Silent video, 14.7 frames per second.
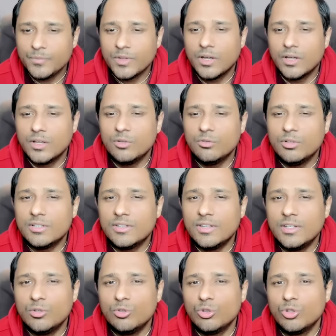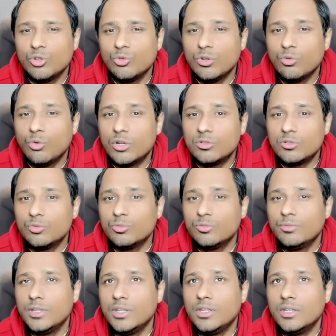uh, you will see, you know, you will want to
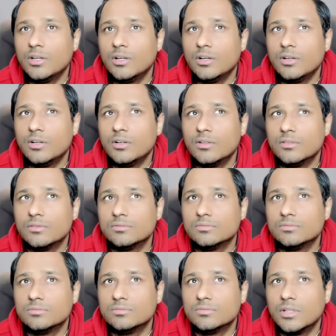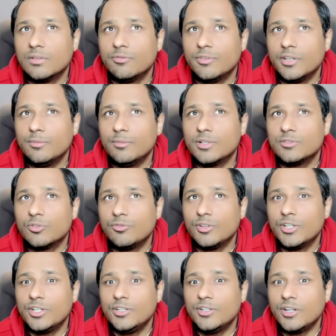be uh, very much of
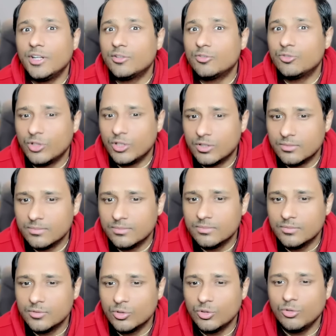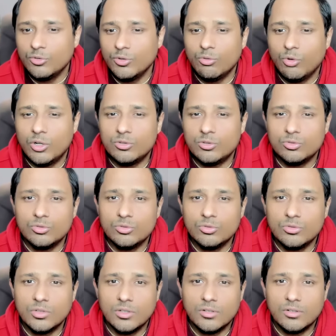an intellectual. You know, you will want
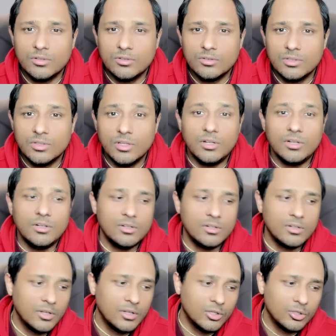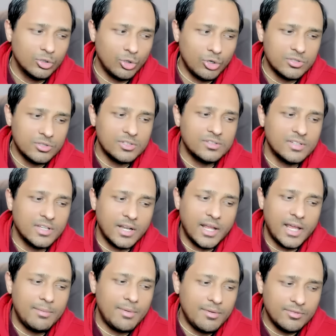to uh, learn not just
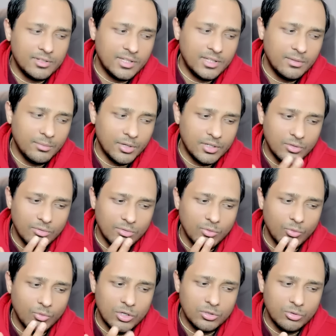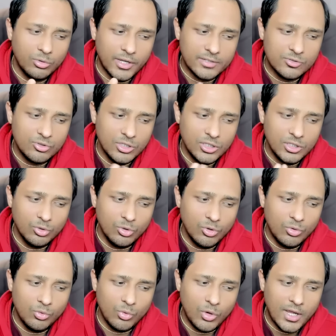cram everything, but you will want to actually know
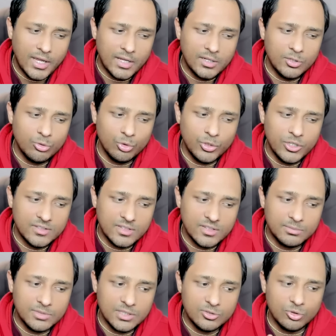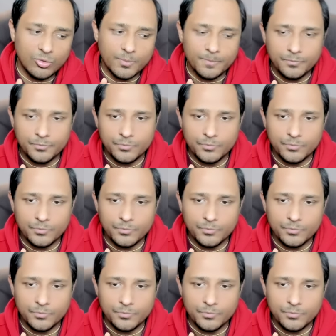why are you doing something. So